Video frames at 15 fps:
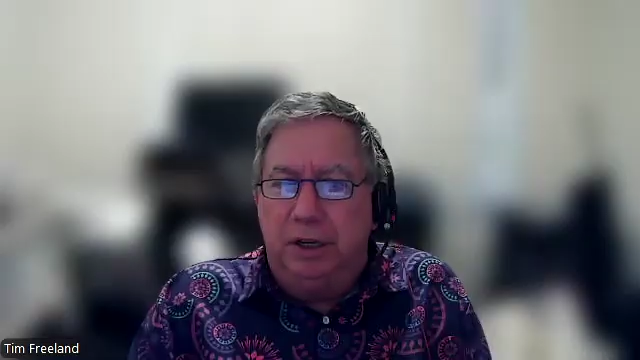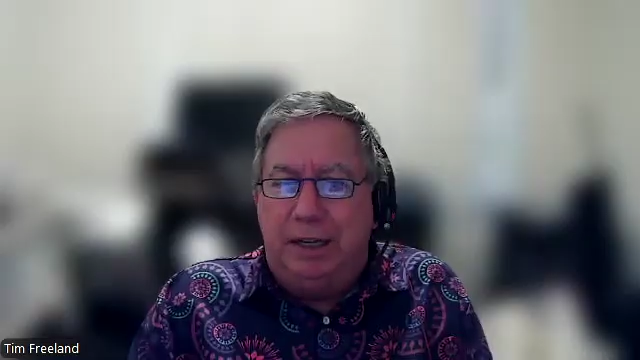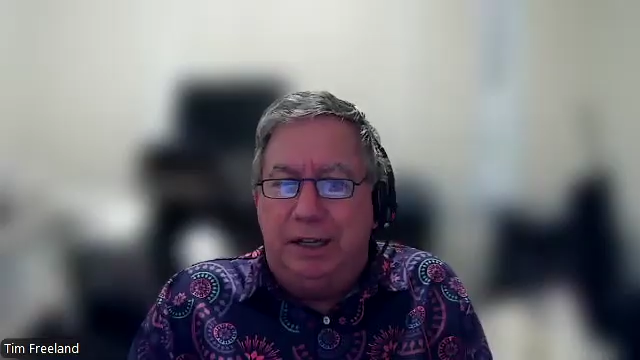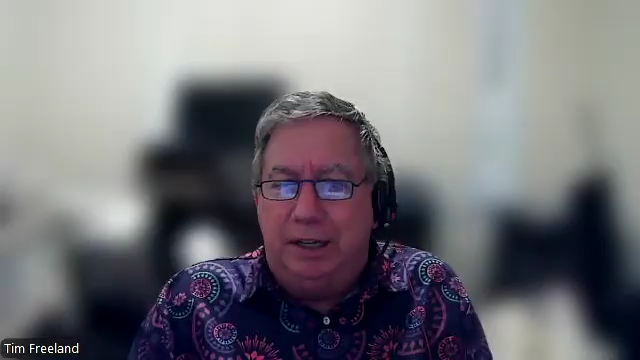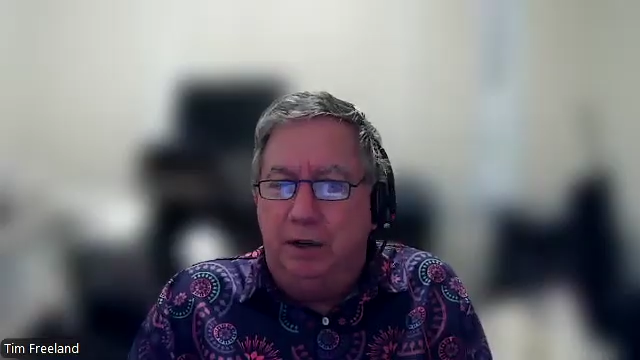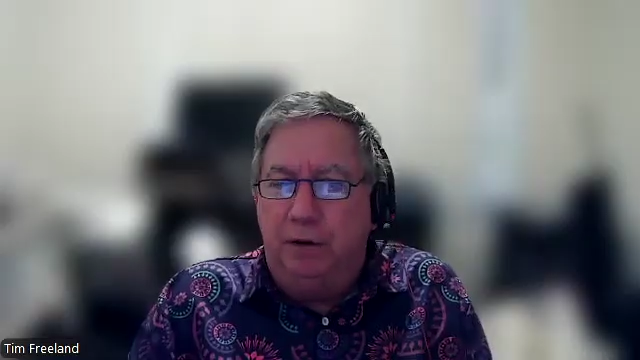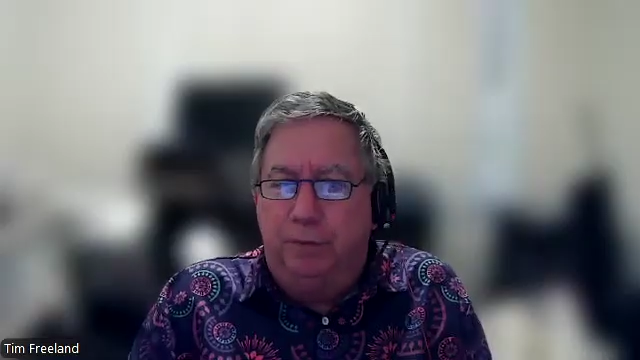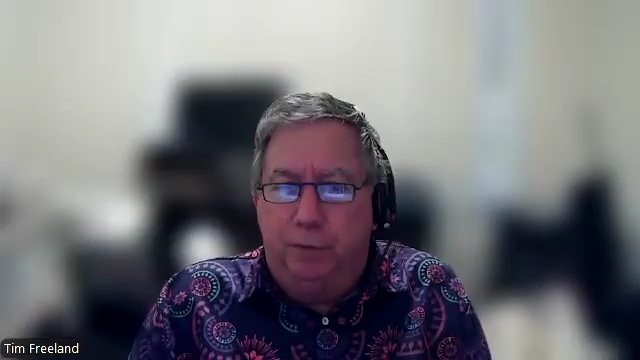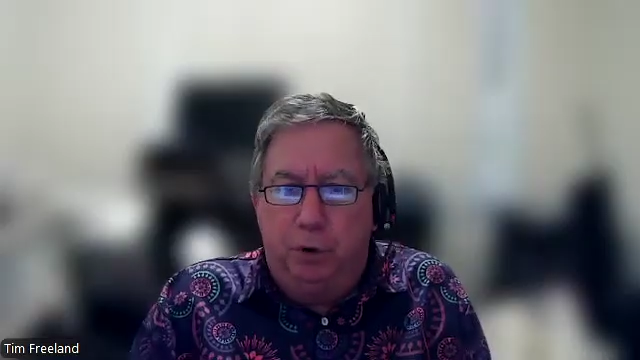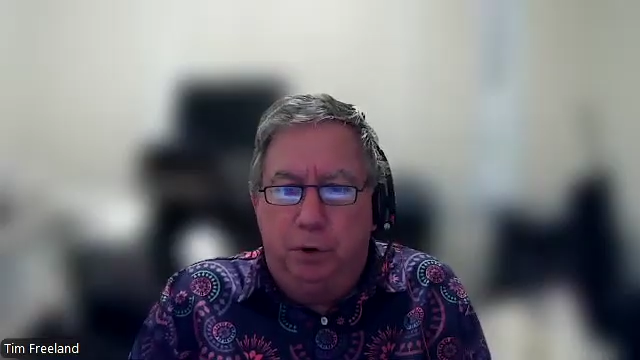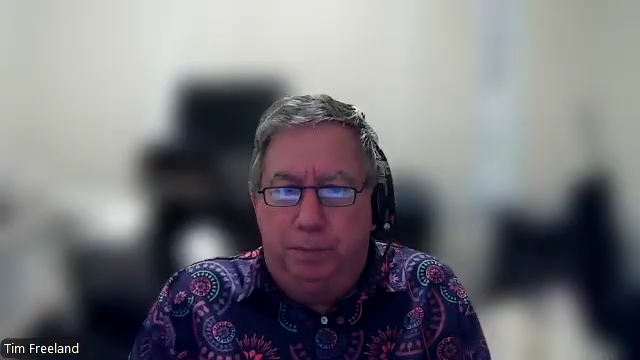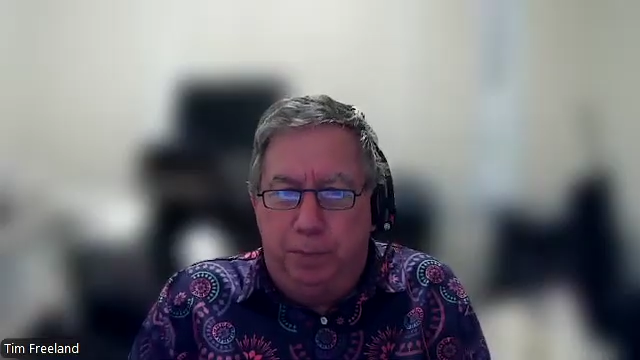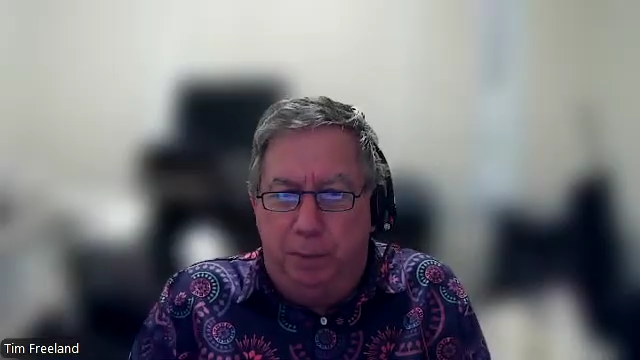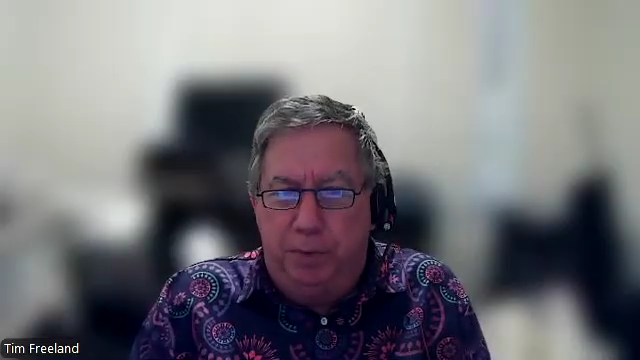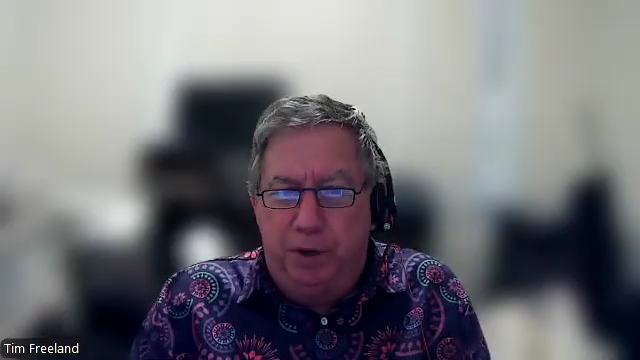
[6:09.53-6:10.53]
he did it
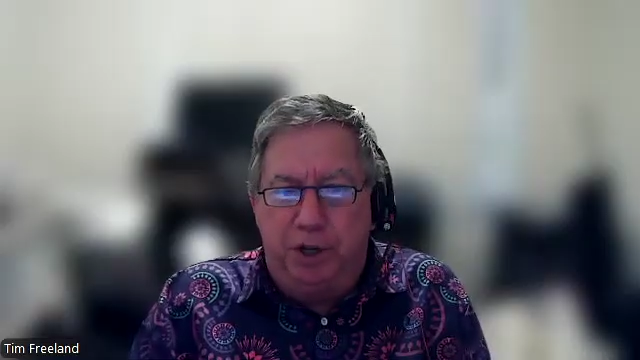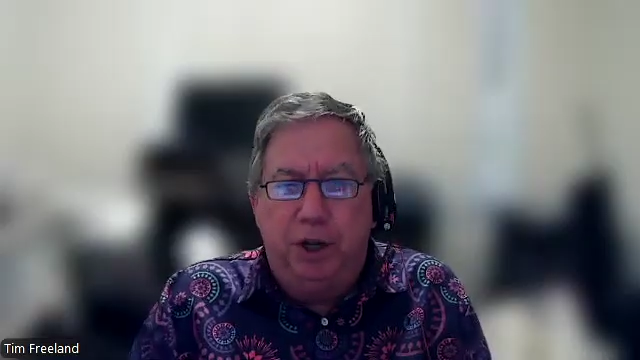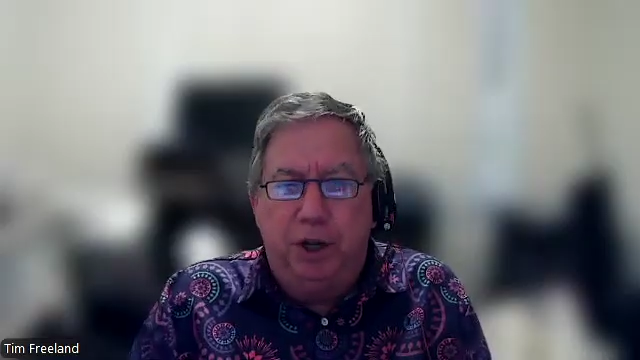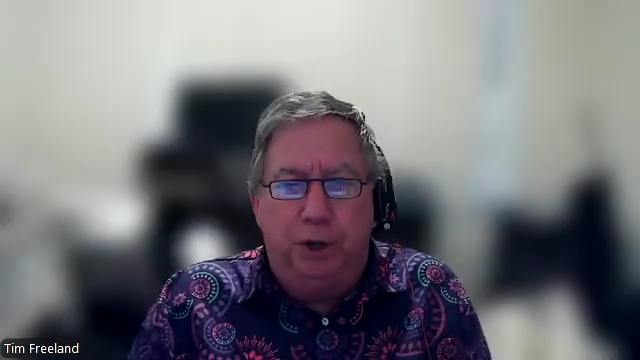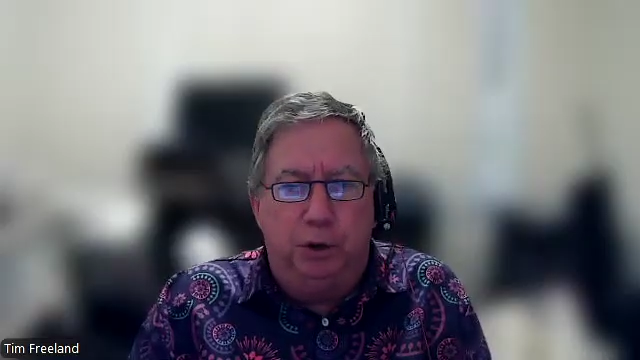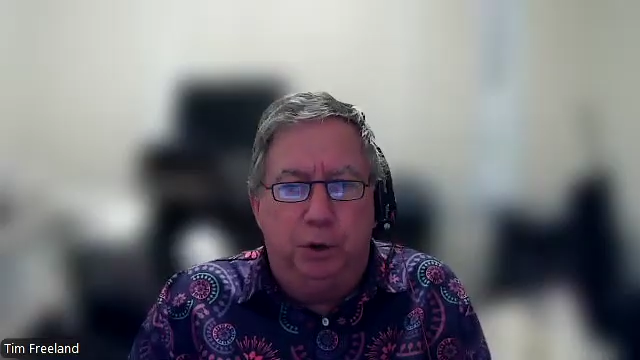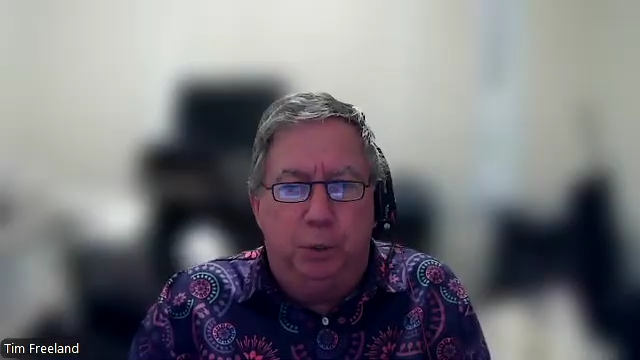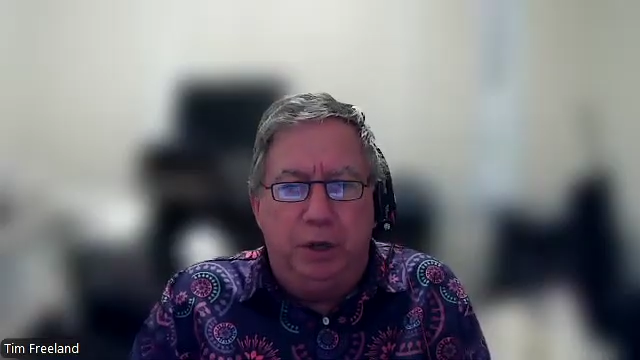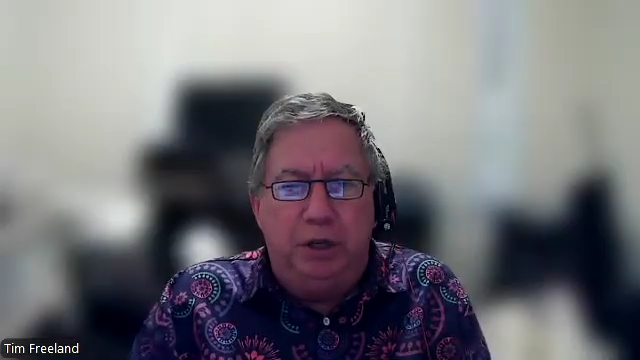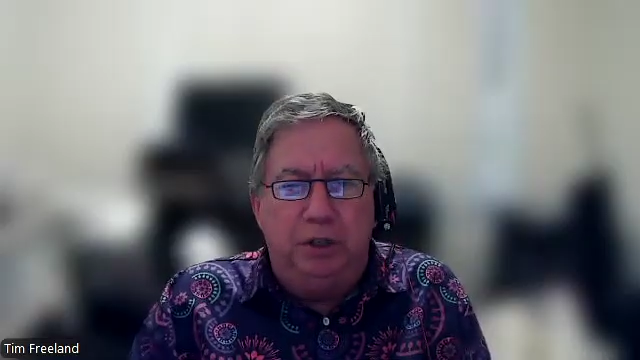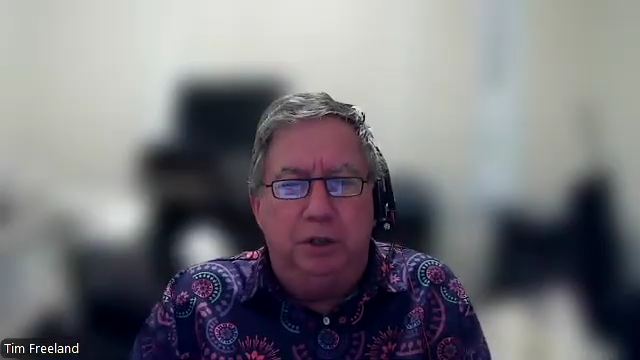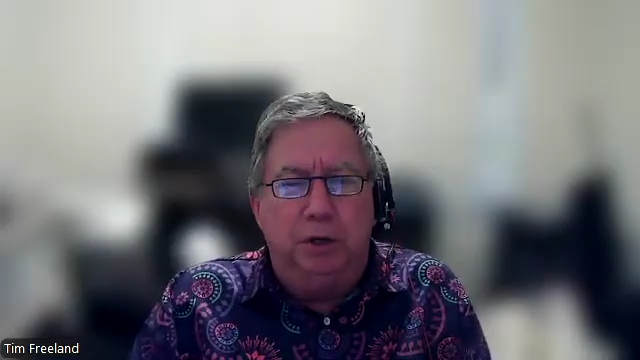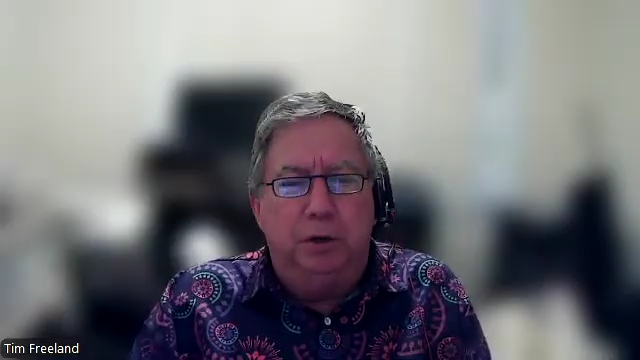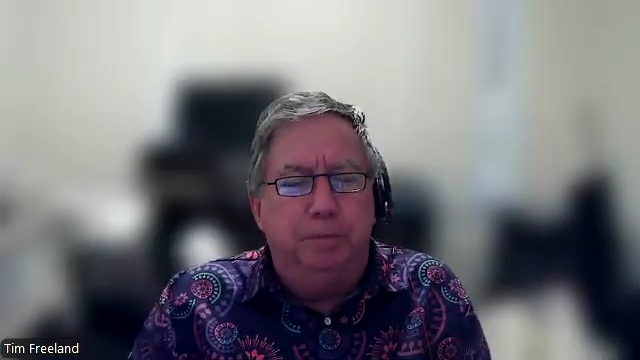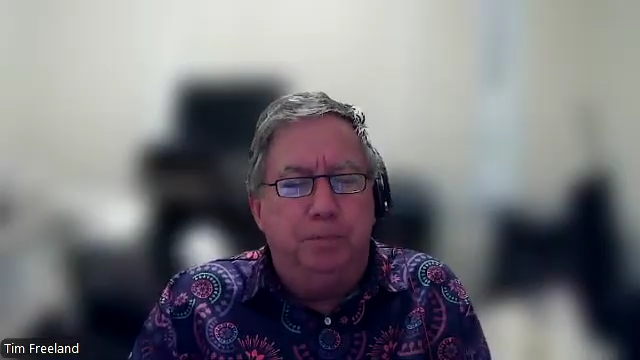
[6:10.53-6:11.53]
for a particular
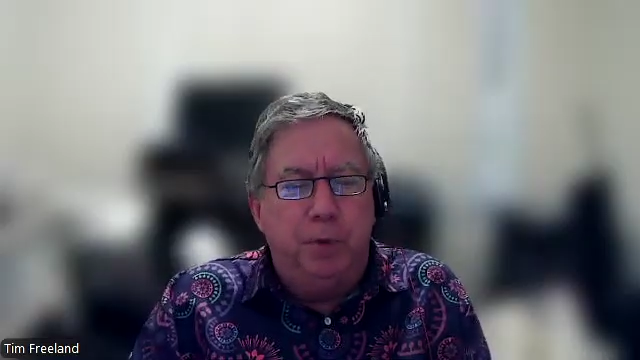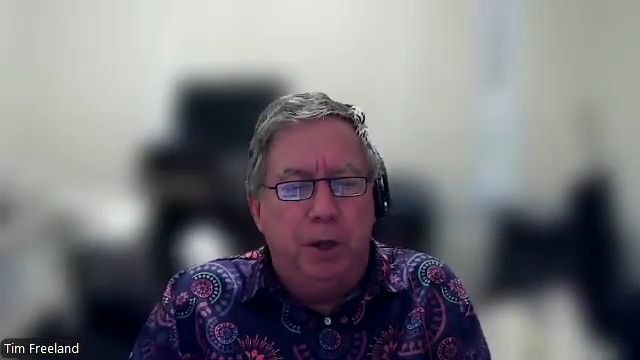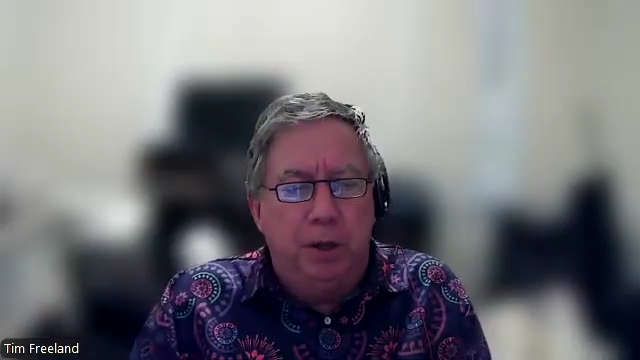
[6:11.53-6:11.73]
reason.